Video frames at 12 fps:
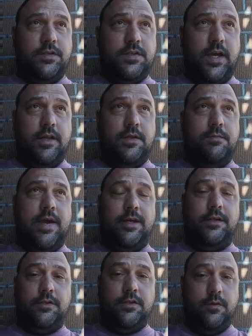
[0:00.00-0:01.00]
scale and
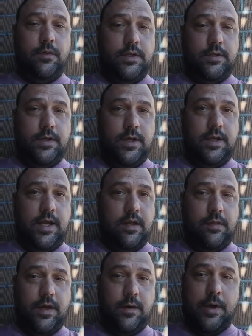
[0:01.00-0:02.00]
magnitude that they
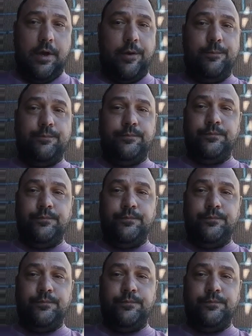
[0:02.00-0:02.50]
can't think about it.